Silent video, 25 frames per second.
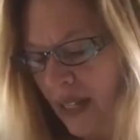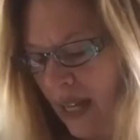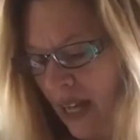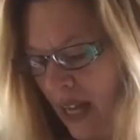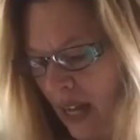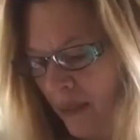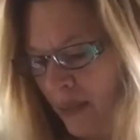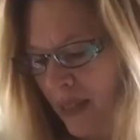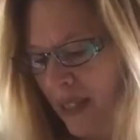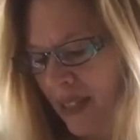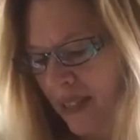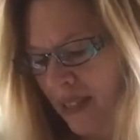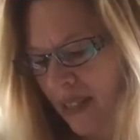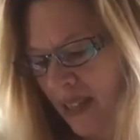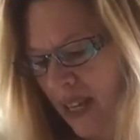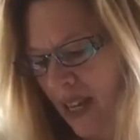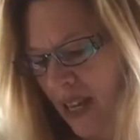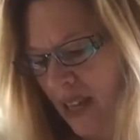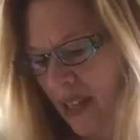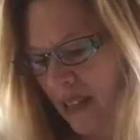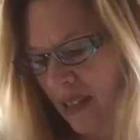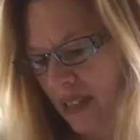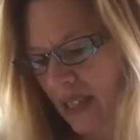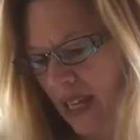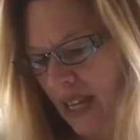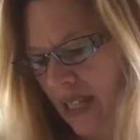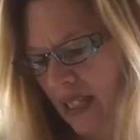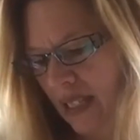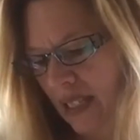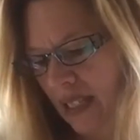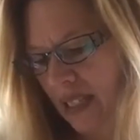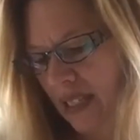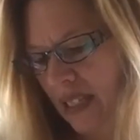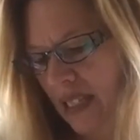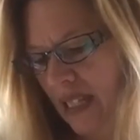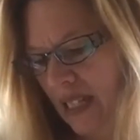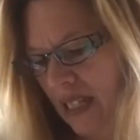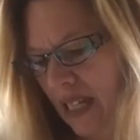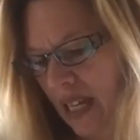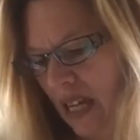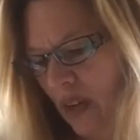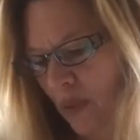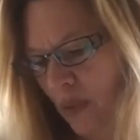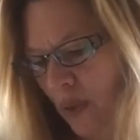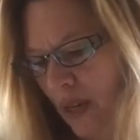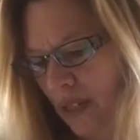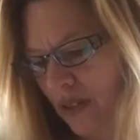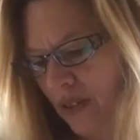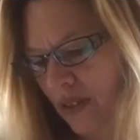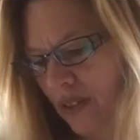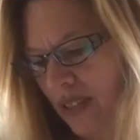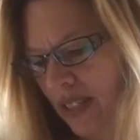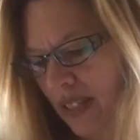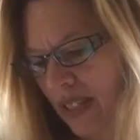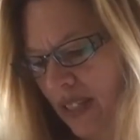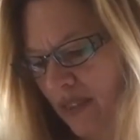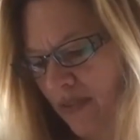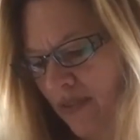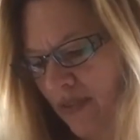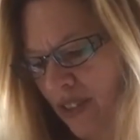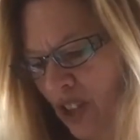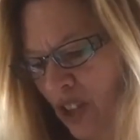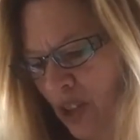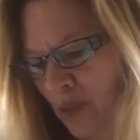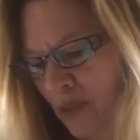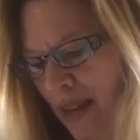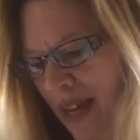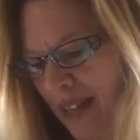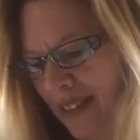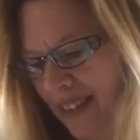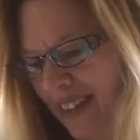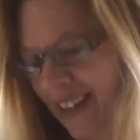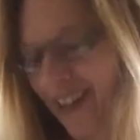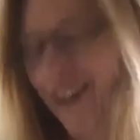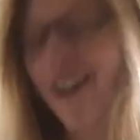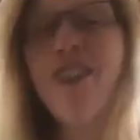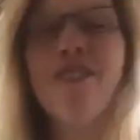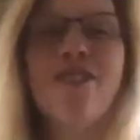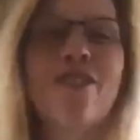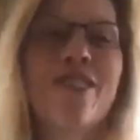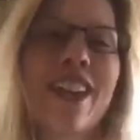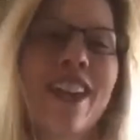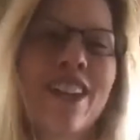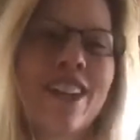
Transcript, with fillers: Tammy says, that is neat. Can't wait to see the finished basket. Oh,